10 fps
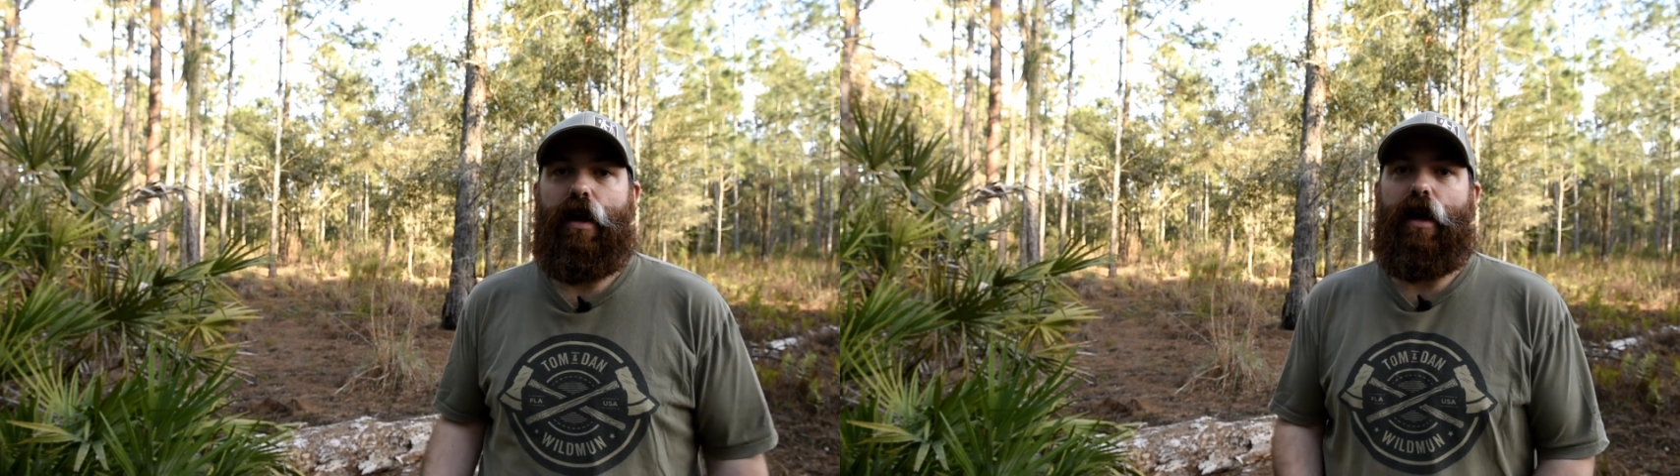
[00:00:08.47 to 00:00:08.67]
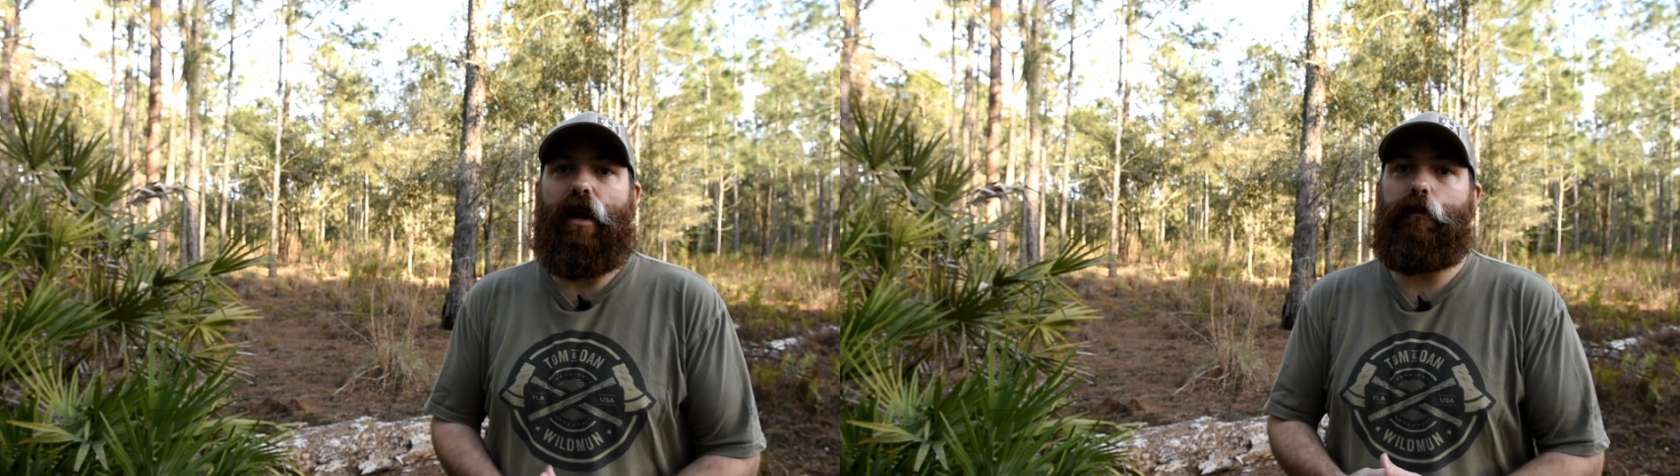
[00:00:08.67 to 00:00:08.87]

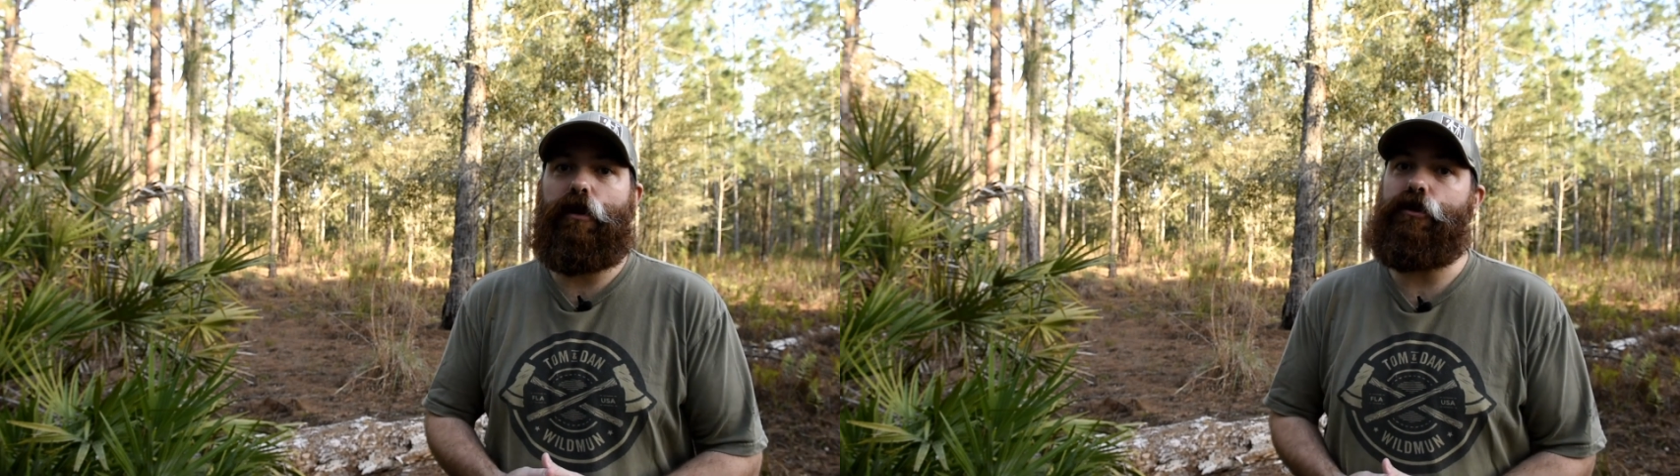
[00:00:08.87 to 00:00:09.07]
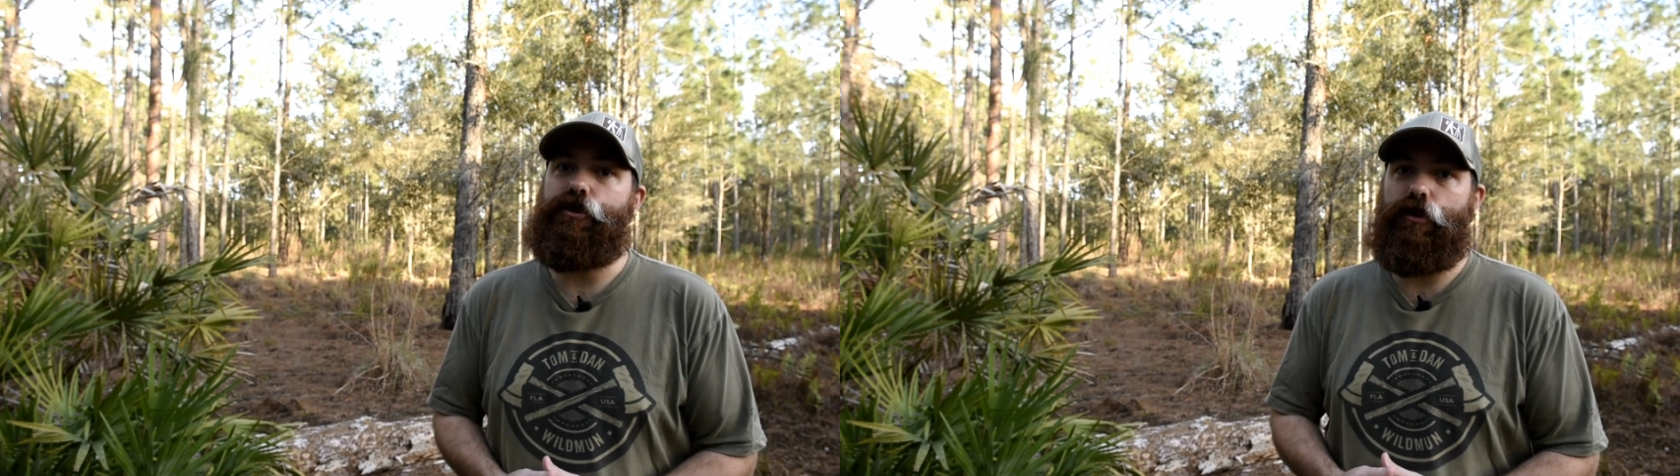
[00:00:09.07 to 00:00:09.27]
and I'm
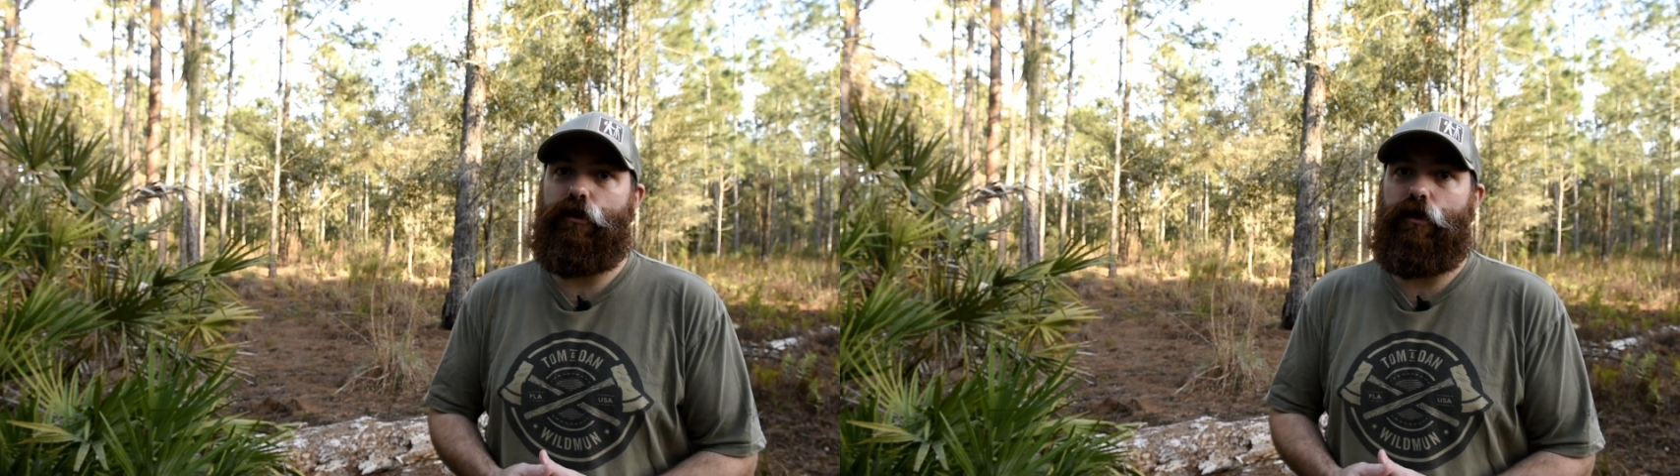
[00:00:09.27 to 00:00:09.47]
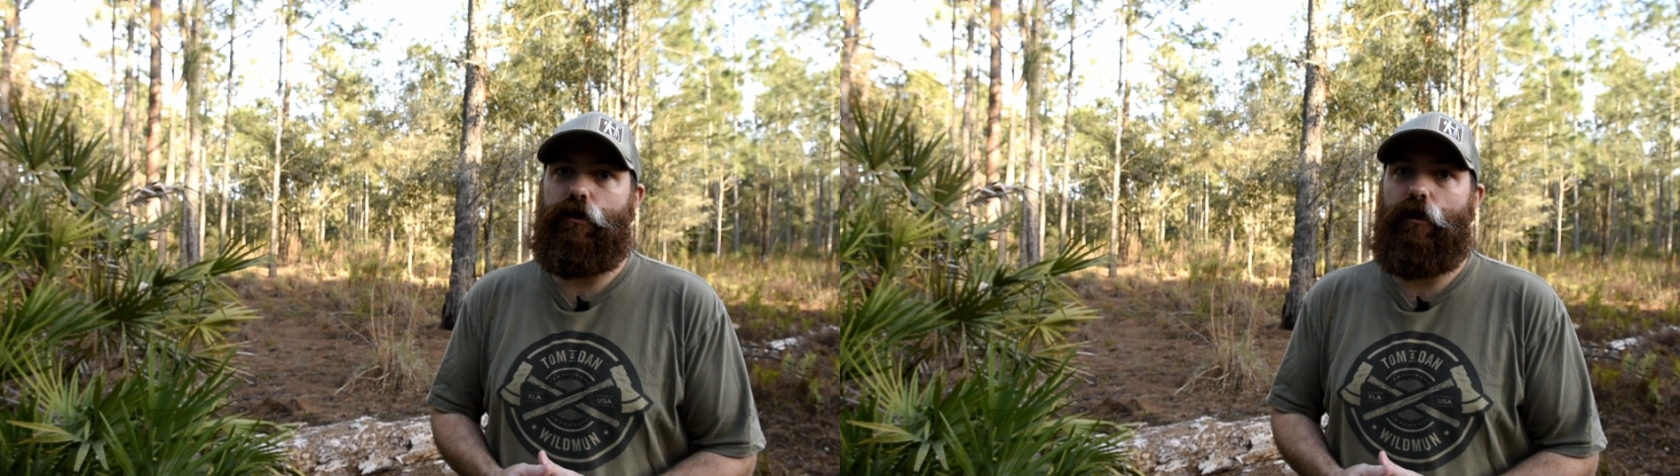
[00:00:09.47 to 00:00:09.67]
going to show
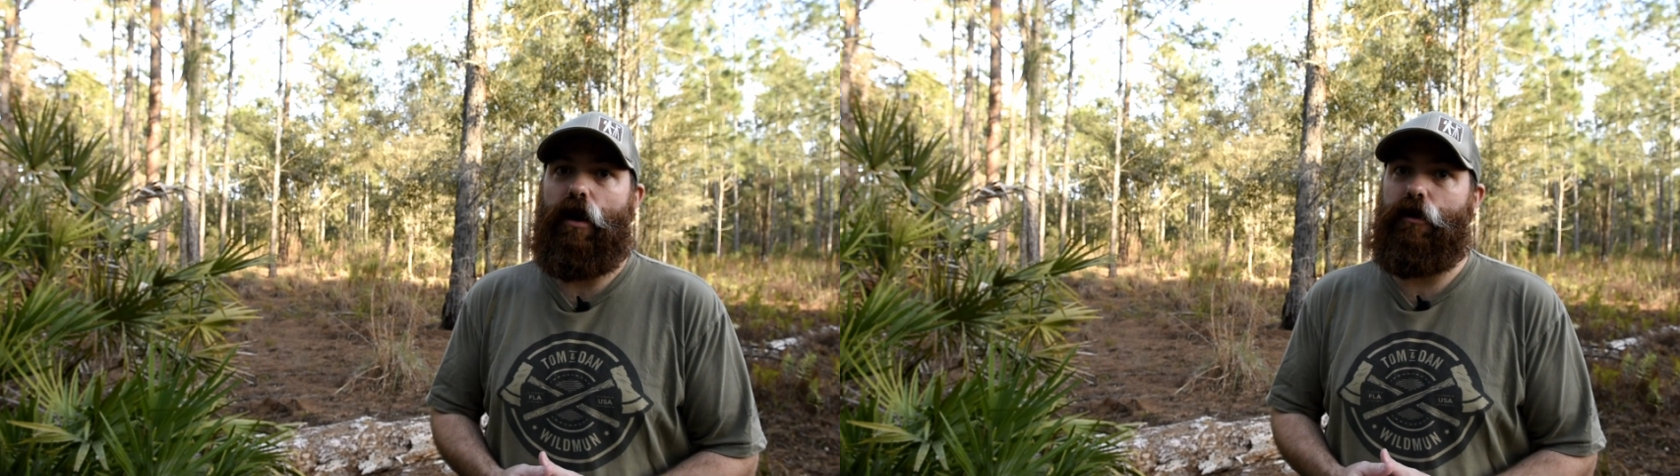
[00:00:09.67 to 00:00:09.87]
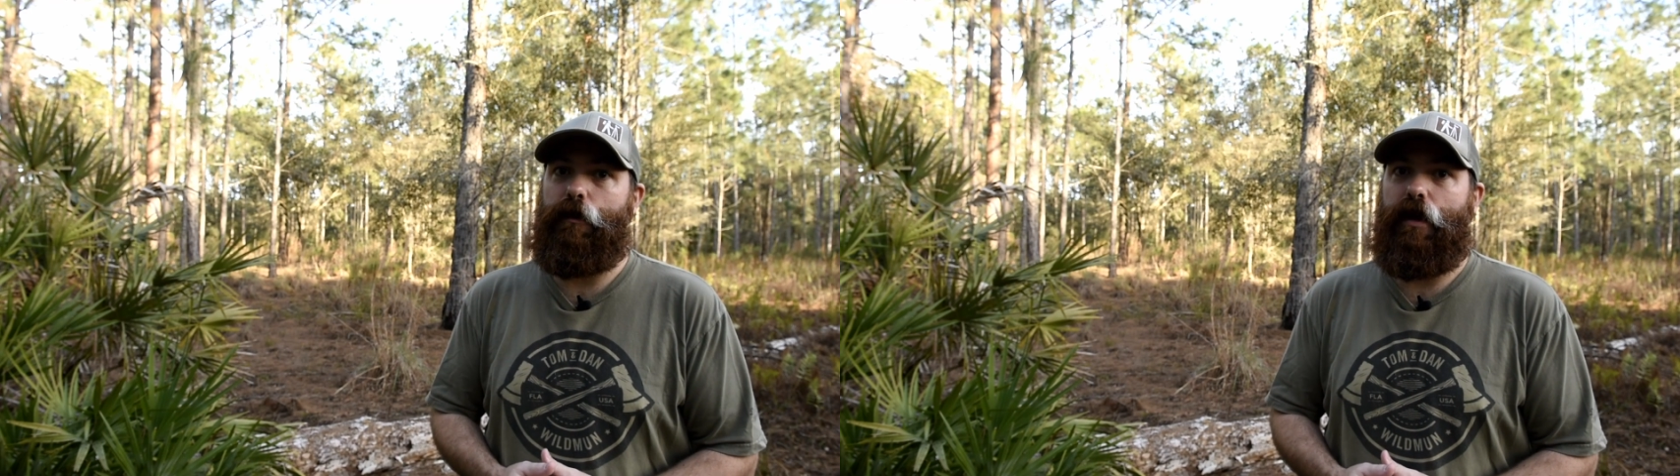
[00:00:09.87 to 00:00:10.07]
you
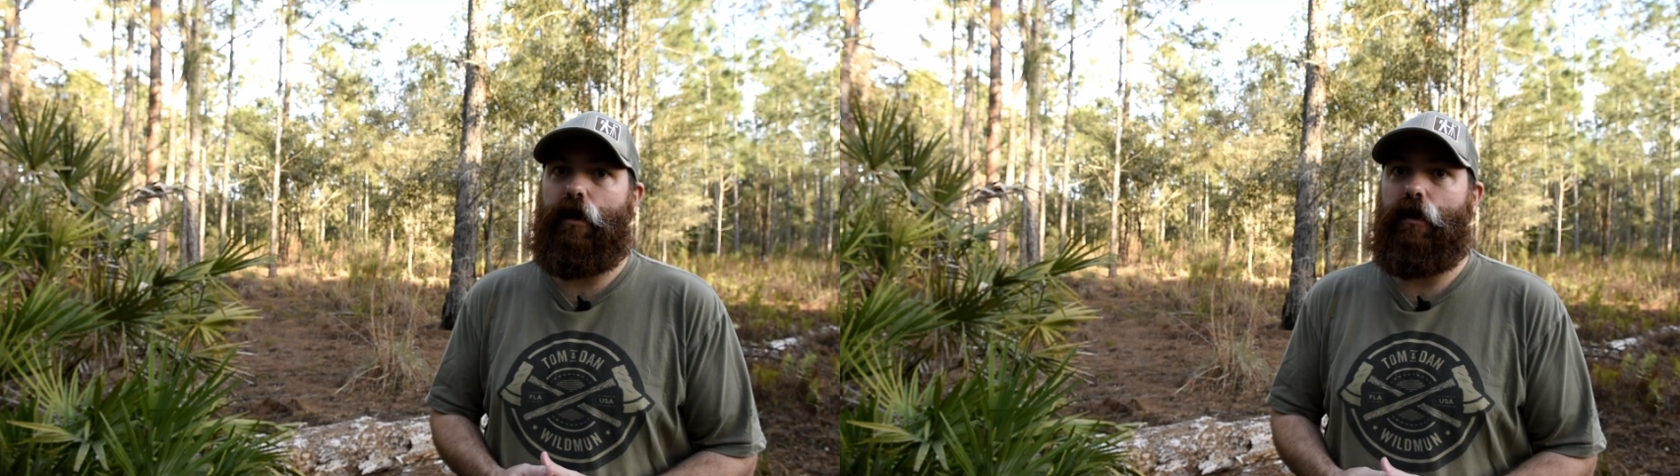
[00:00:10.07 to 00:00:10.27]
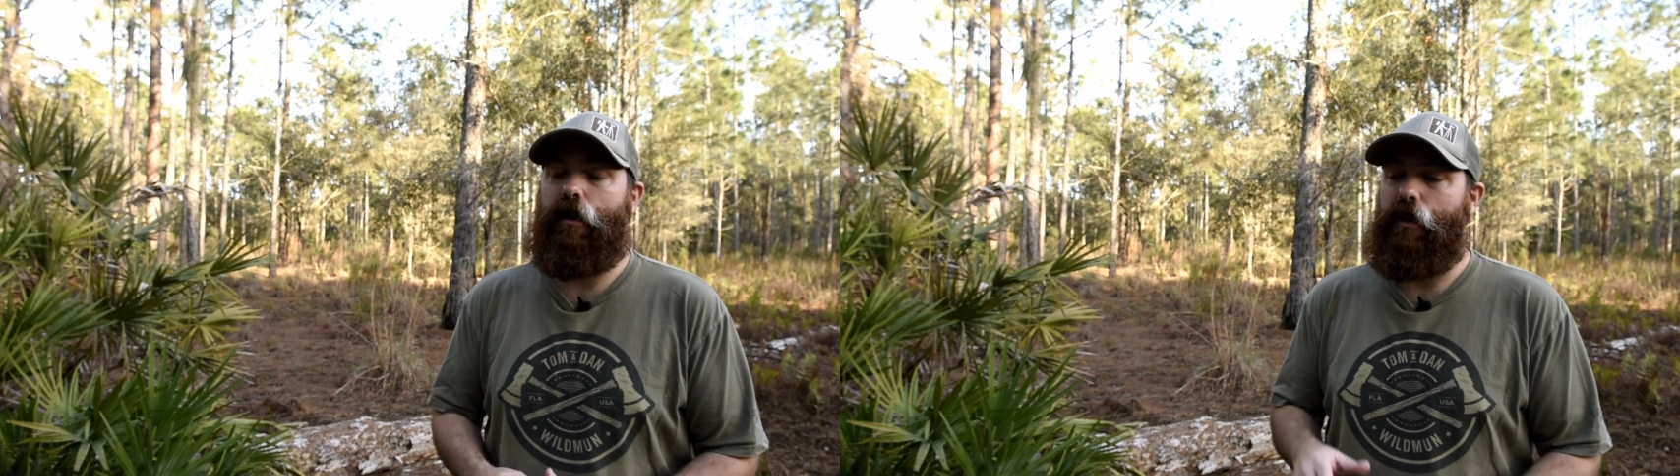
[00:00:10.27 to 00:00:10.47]
how to
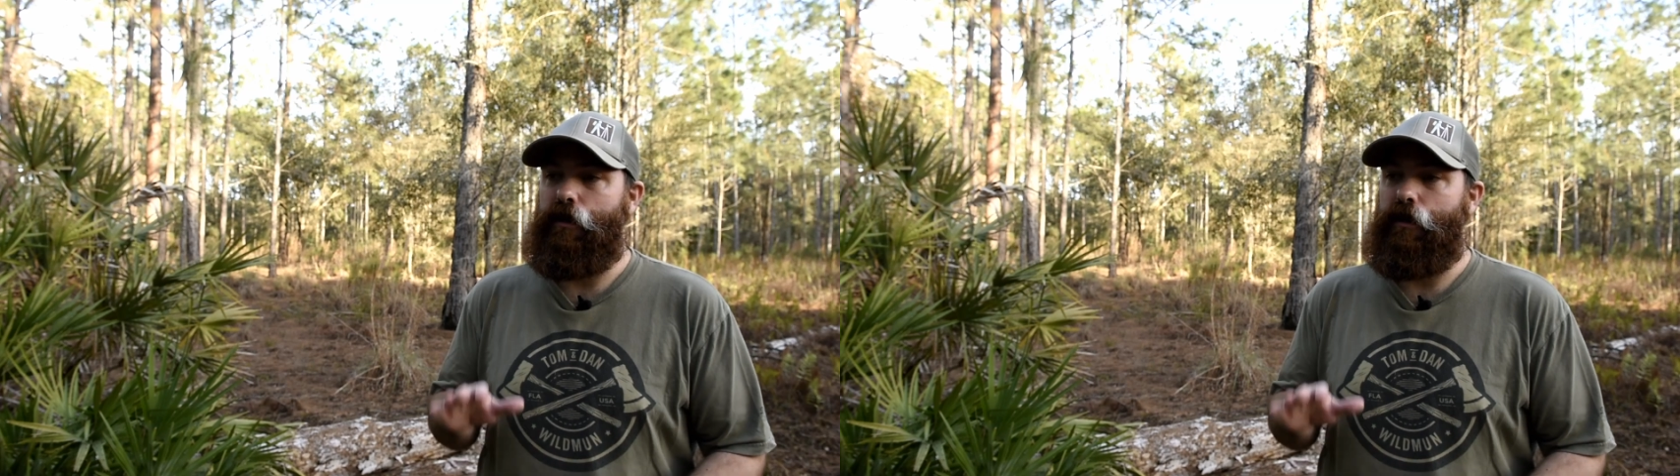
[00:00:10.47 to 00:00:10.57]
make